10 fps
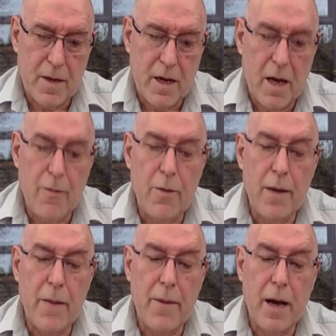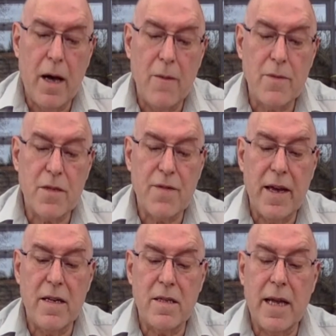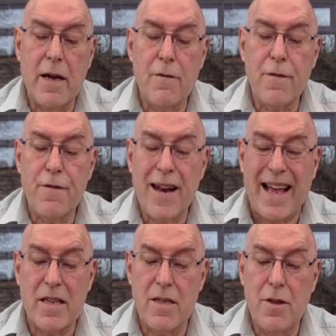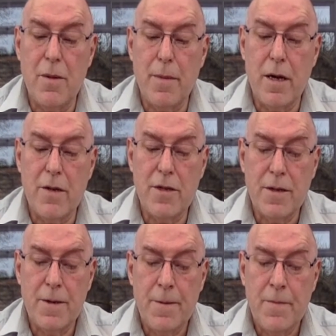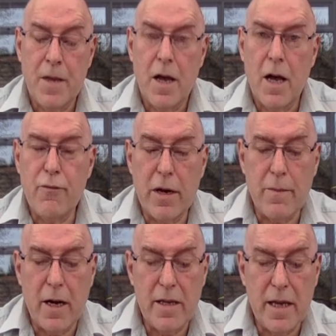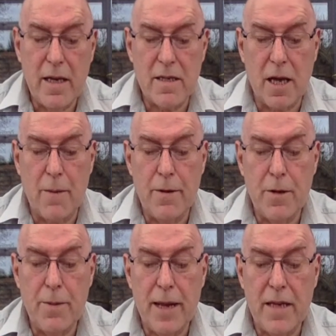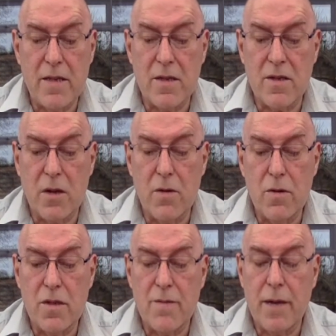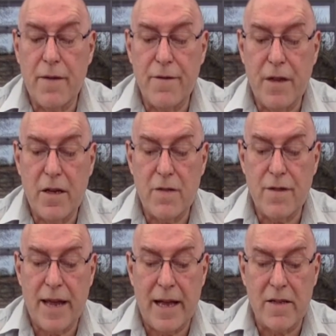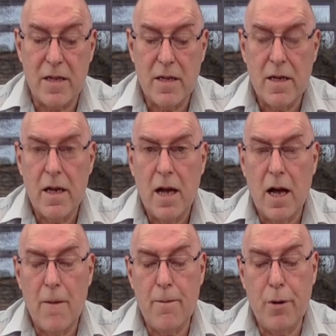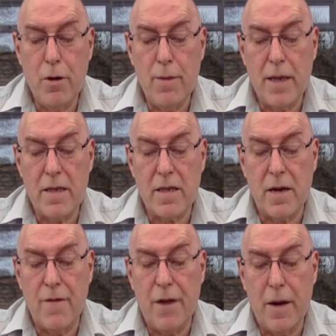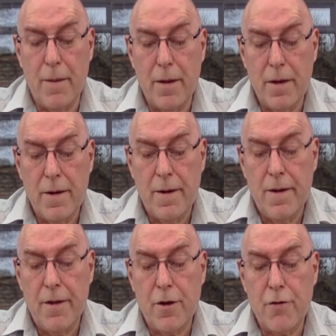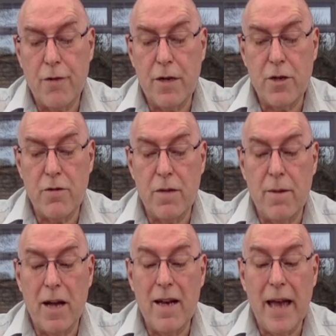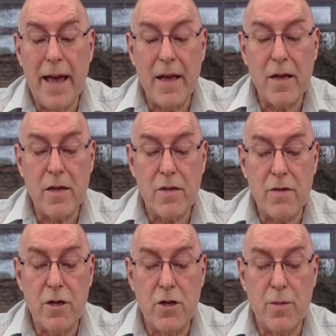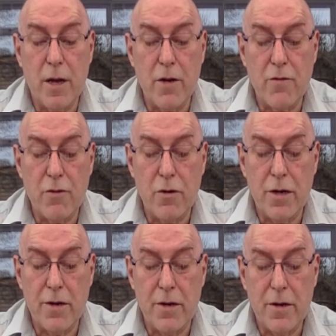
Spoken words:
I put my palms face down flat in the mud. I bring my knees up and place the soles of my feet flat. I pull myself up. The creature in my leg has reached my groin.